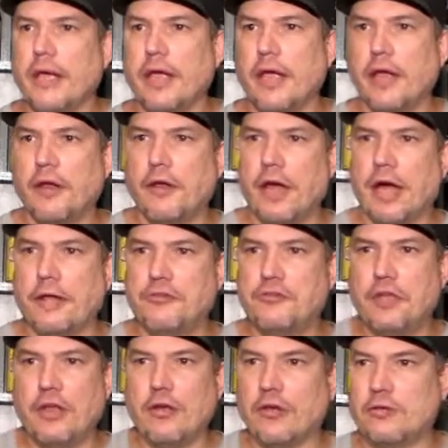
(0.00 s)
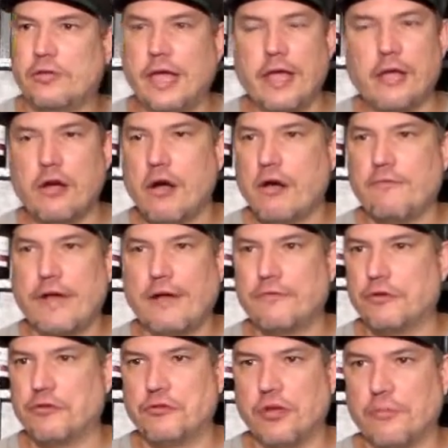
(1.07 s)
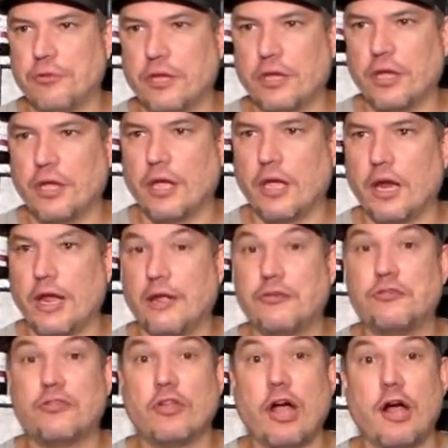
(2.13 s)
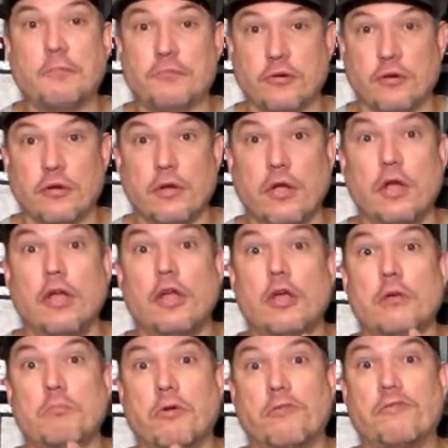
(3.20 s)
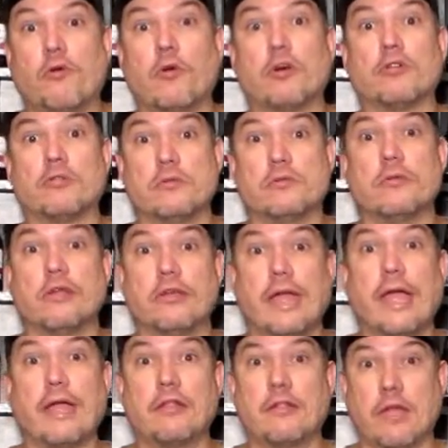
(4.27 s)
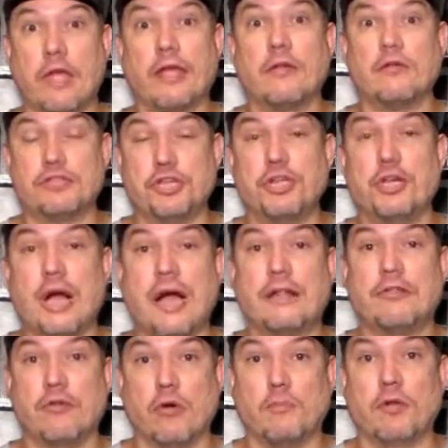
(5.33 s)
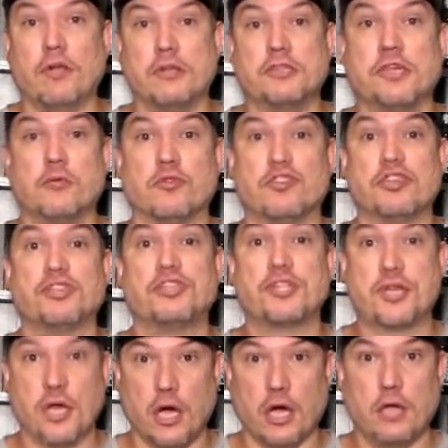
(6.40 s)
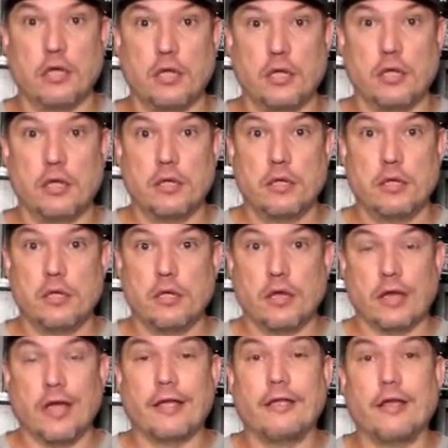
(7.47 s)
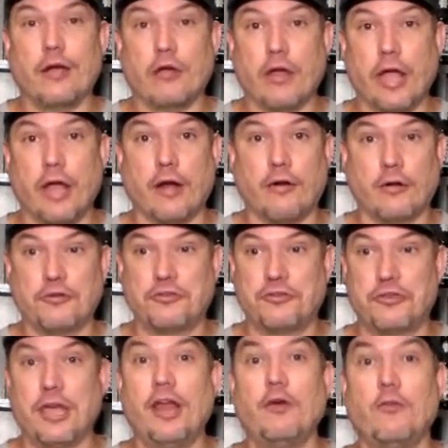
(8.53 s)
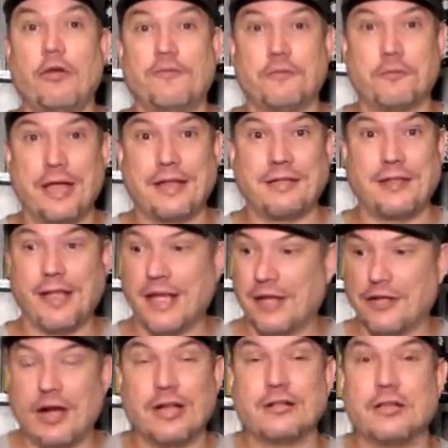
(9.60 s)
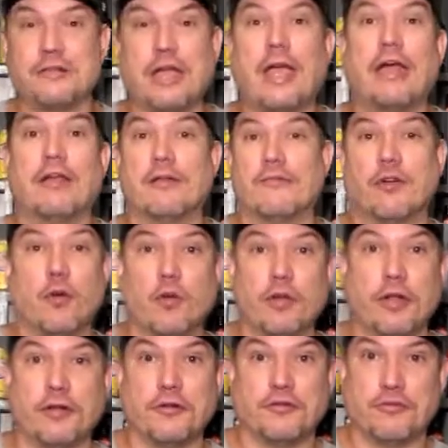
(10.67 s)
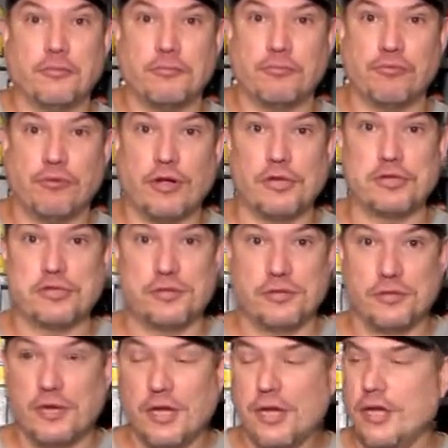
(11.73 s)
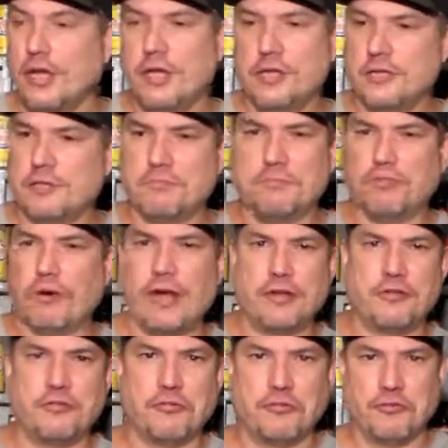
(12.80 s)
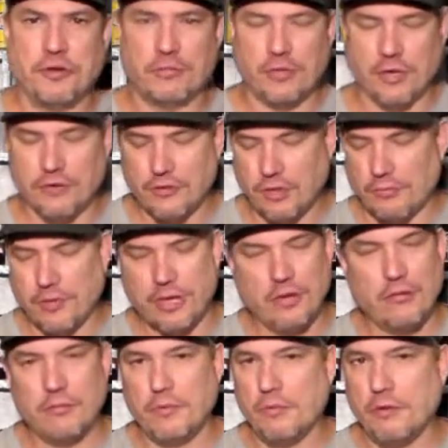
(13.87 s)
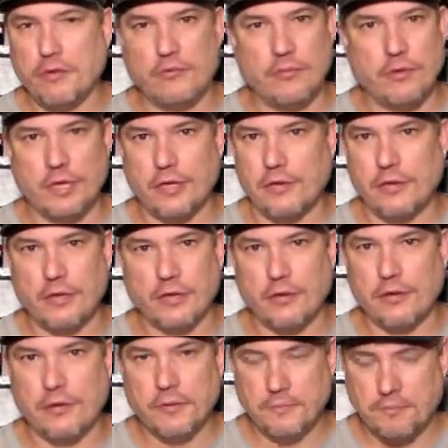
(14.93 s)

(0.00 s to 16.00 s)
and I seen her take off after something, and I stopped her before the dang thing she got to it, because it was a skunk. And I yelled at her. I said, "Get away from that thing." I caught the tail of it going into some brush and some branches or something. I was like, "Man, you won't be messing with that thing."